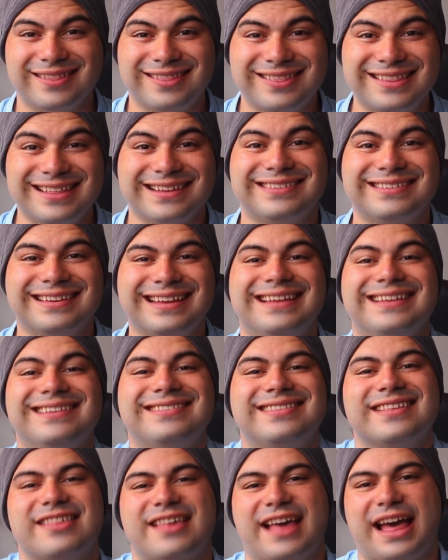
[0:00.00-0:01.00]
then this
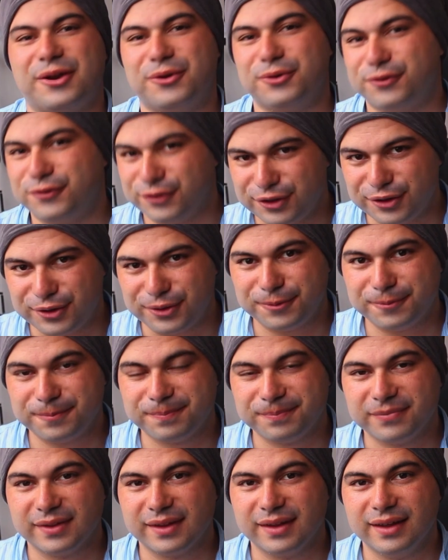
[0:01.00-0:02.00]
is the channel for you.